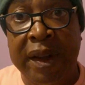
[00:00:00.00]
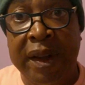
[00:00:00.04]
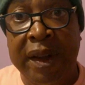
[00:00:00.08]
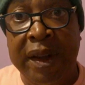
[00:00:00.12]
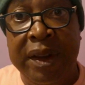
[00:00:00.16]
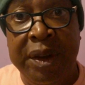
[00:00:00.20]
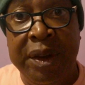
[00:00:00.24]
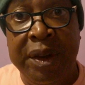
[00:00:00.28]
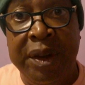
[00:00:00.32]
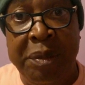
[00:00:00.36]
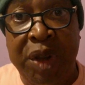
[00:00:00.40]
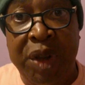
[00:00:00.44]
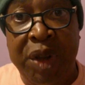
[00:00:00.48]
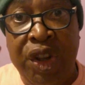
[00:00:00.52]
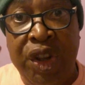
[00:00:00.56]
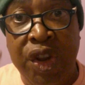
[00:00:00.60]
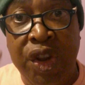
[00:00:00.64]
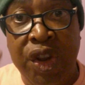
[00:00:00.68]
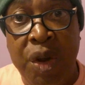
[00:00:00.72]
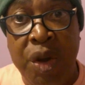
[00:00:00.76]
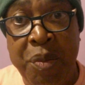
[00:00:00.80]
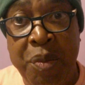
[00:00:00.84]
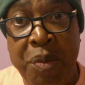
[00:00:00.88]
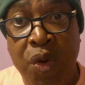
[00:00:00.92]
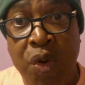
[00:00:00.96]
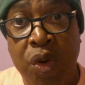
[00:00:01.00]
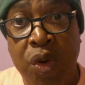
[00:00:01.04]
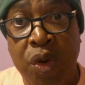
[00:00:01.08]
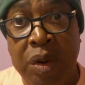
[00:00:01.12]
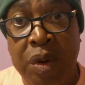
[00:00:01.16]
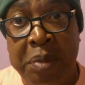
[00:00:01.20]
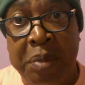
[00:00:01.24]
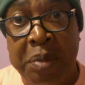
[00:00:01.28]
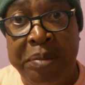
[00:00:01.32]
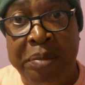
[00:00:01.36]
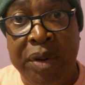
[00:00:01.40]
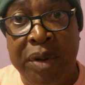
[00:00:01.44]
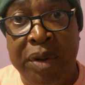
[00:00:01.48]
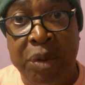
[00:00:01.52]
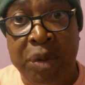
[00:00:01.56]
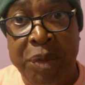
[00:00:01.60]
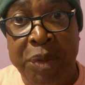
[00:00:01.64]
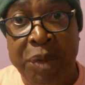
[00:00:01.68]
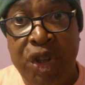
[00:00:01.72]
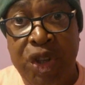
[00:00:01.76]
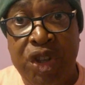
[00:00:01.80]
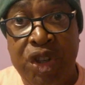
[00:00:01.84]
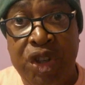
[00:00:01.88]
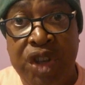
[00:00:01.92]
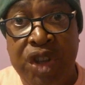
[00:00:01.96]
There'll be no more
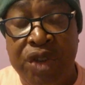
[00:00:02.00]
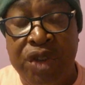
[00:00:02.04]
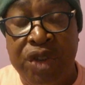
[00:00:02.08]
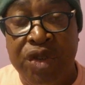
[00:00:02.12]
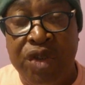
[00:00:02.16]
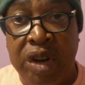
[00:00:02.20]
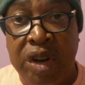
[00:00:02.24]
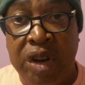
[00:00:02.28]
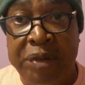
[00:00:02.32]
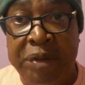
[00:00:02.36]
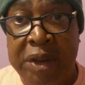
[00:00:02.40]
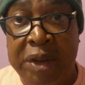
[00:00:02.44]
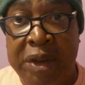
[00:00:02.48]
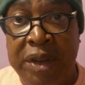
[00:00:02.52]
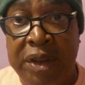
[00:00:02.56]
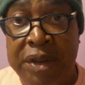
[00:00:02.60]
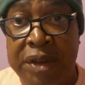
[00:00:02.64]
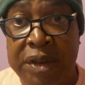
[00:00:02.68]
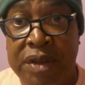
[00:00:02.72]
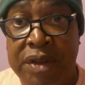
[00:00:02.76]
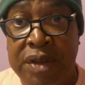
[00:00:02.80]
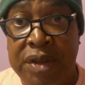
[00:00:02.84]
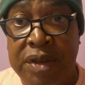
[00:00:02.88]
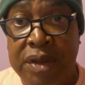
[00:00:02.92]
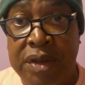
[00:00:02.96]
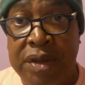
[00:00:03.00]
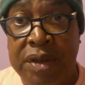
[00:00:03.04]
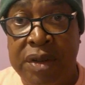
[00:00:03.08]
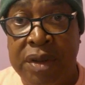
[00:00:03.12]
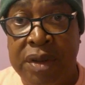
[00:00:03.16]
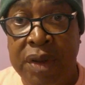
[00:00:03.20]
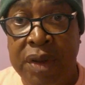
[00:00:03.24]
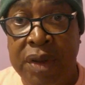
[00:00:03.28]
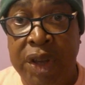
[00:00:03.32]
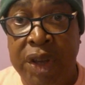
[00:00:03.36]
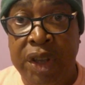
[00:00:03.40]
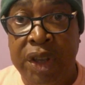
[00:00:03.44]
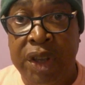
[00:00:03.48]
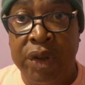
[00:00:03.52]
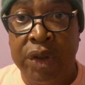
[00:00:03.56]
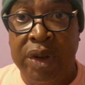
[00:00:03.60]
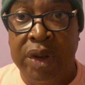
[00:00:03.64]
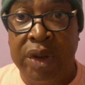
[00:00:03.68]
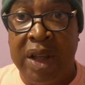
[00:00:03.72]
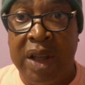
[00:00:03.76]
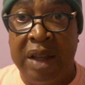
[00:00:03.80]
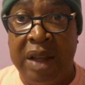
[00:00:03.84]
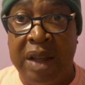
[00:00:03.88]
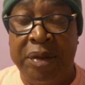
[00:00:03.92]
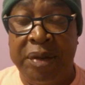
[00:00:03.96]
permanent driving license. You'll
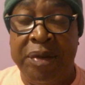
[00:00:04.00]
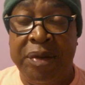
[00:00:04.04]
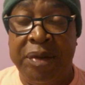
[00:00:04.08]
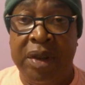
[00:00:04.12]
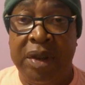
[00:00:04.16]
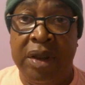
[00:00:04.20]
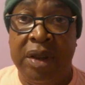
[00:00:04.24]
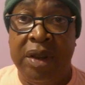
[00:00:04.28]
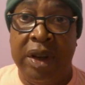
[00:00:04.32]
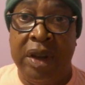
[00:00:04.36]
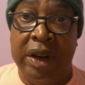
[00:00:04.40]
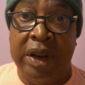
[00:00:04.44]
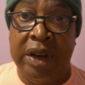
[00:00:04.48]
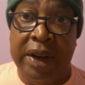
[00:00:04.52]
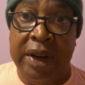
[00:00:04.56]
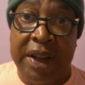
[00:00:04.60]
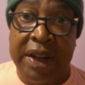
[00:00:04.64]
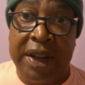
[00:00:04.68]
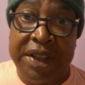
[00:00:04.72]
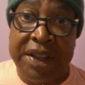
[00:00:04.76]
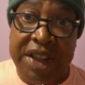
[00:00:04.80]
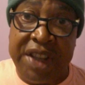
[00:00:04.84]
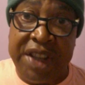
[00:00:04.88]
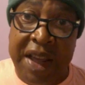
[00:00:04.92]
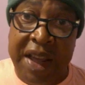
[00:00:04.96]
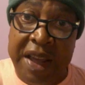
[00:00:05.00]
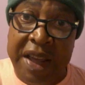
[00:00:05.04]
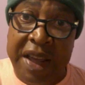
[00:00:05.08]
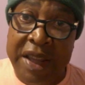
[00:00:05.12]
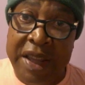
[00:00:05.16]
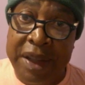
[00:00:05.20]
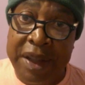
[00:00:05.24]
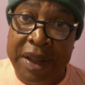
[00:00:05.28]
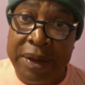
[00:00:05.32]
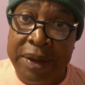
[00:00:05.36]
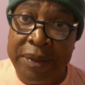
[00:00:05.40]
have a Class A,